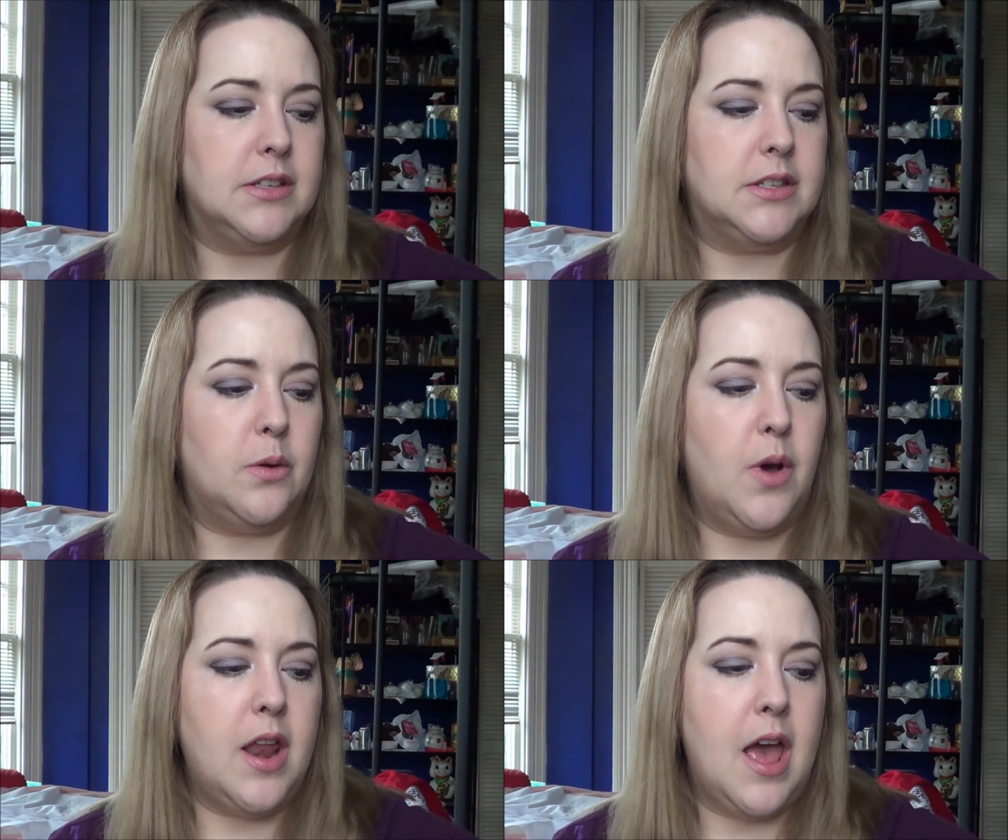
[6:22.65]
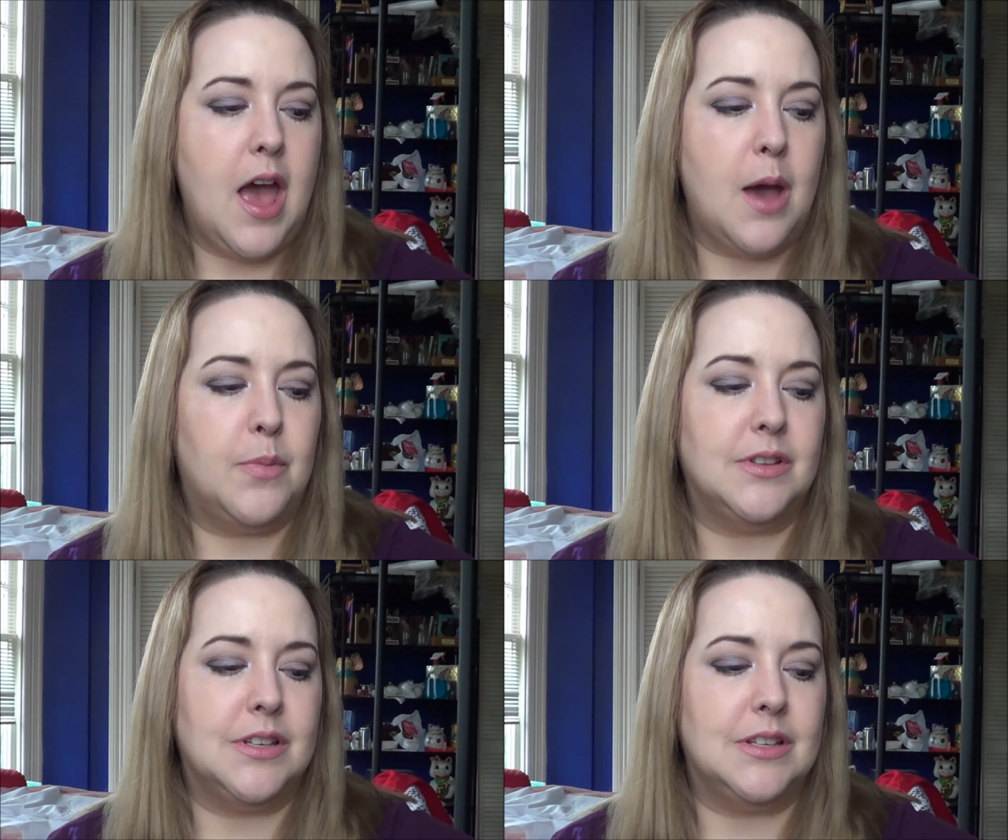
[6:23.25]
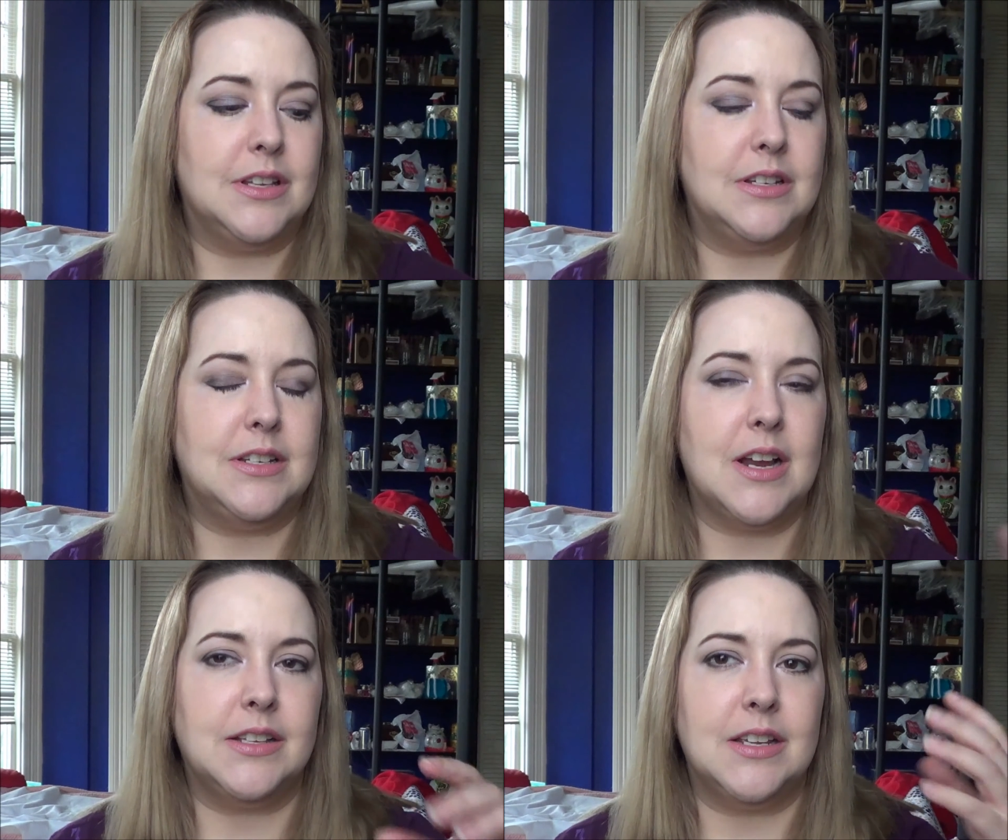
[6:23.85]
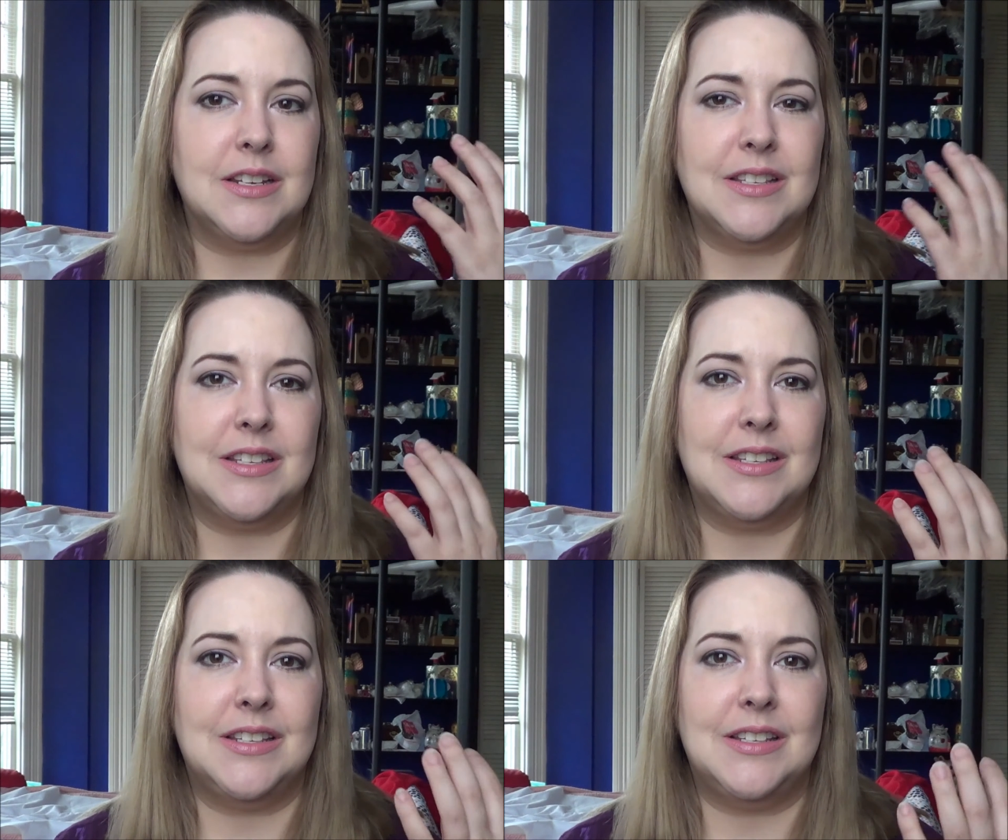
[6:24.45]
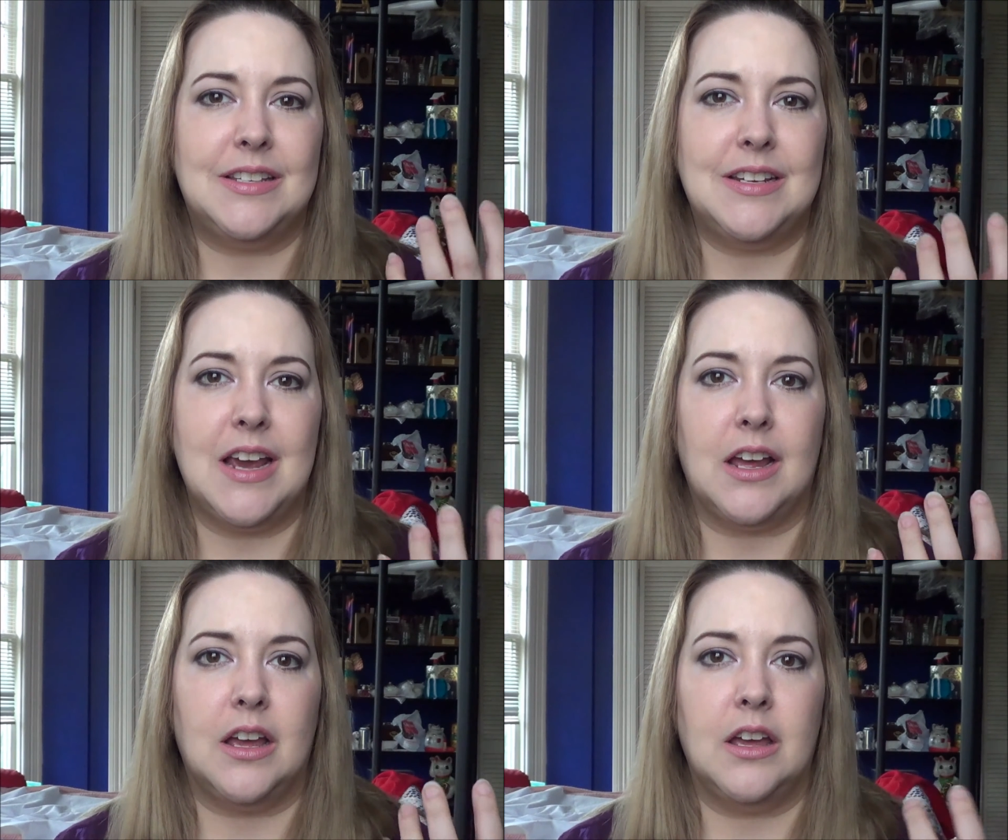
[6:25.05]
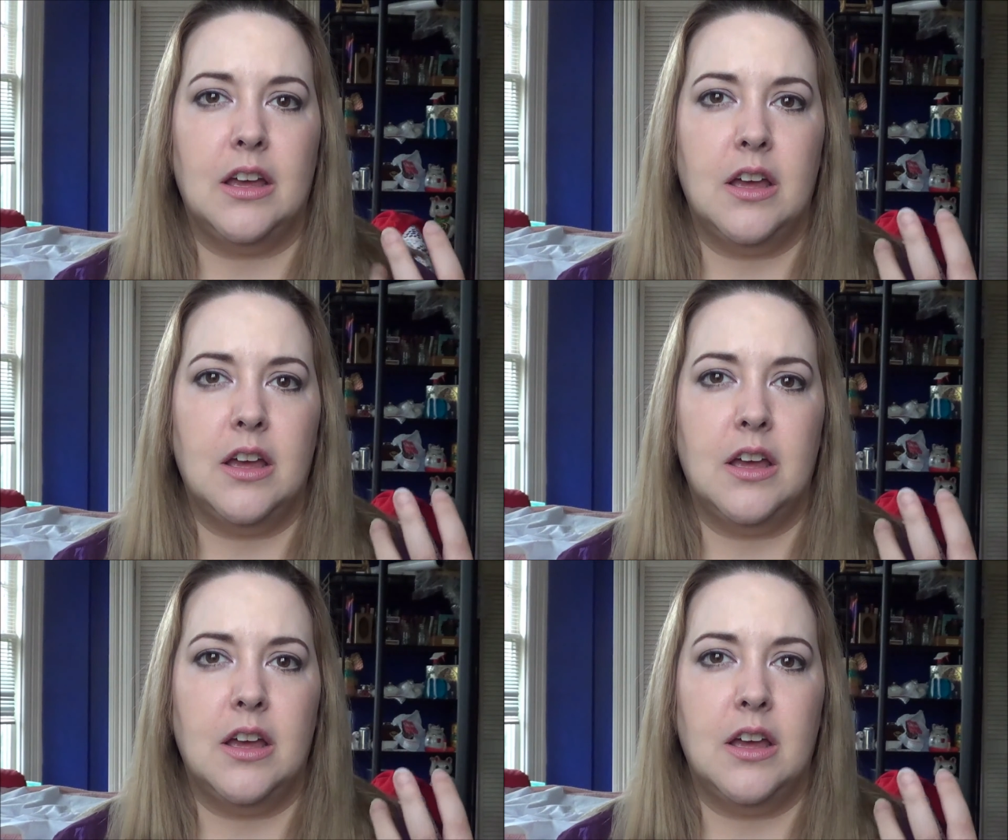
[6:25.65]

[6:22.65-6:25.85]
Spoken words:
So what happens is it doesn't stick